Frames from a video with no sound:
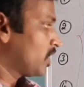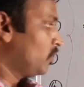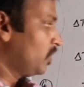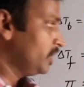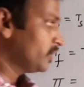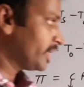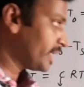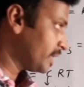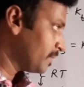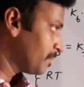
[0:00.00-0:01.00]
1 mole
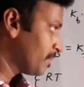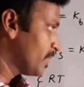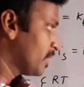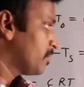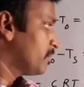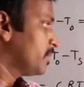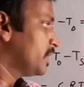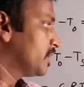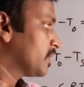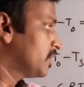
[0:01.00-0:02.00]
you take
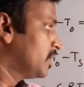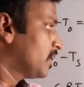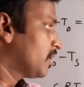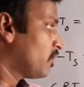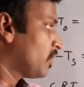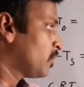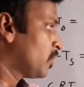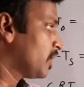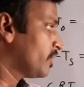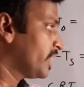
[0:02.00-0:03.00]
here,
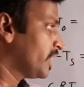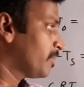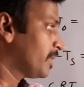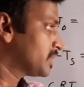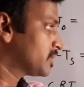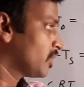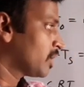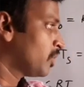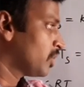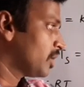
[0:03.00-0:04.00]
1 mole of Na plus,
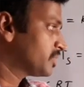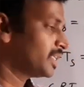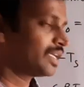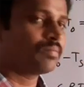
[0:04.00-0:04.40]
1 mole of